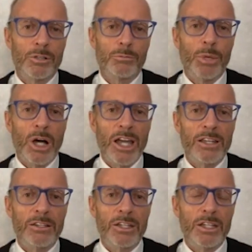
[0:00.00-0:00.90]
by
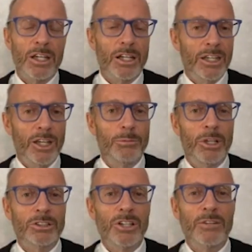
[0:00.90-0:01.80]
the, again,
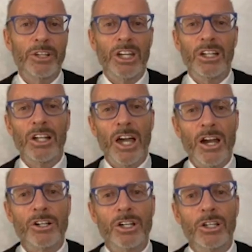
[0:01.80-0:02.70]
male dominated
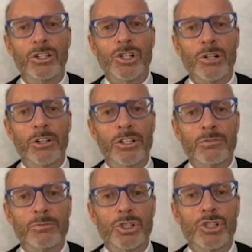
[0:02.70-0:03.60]
hierarchy in
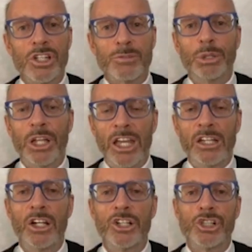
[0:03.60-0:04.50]
journalism to just
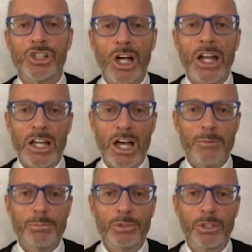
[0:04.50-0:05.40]
plain shut
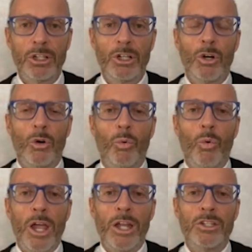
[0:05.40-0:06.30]
up
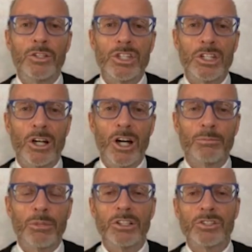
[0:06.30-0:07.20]
when you see the
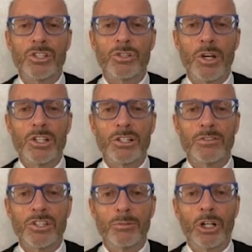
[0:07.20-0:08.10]
heartbreaking situation of
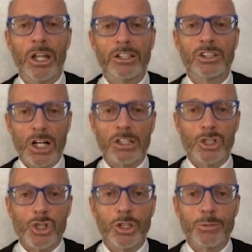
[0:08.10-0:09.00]
someone like Dr.
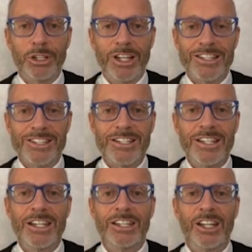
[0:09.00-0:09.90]
Julie Ponesse
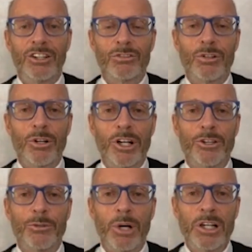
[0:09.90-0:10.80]
getting thrown under
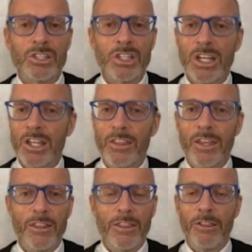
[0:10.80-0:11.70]
the bus?
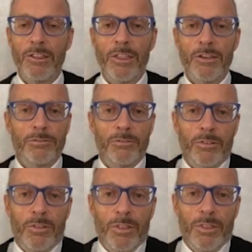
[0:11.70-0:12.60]
They they've
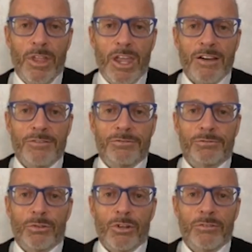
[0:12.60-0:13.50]

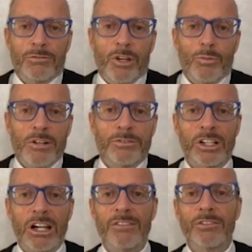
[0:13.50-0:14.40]
they run for
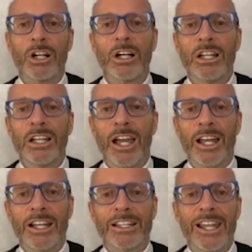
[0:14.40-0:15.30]
cover,
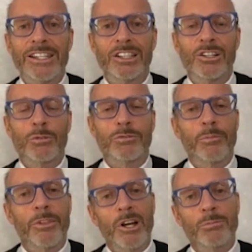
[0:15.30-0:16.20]
and I'd like to know
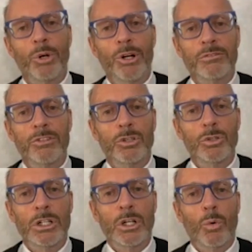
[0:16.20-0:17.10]
from their point of view,
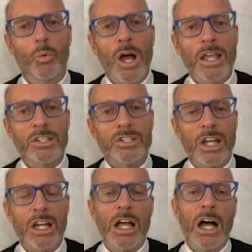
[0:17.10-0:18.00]
why is
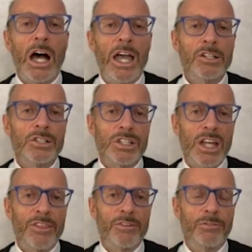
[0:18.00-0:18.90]
that? I
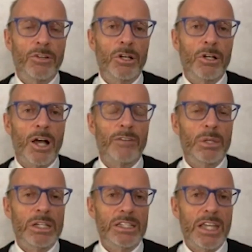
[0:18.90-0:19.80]
understand the fear of
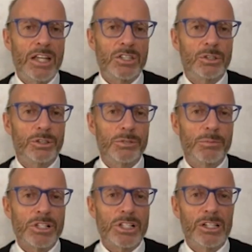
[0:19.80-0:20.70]
being canceled,
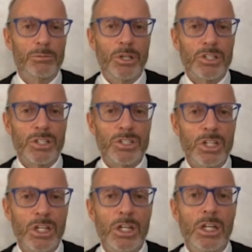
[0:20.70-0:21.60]
especially in business.
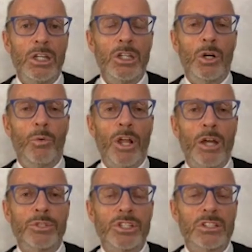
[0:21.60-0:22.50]
When I
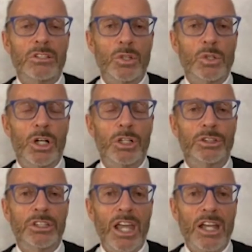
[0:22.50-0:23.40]
was
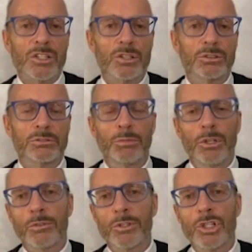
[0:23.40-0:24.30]
so-called canceled, be
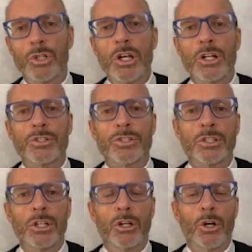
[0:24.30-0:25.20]
over 2 years
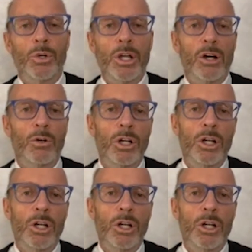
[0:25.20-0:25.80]
ago now,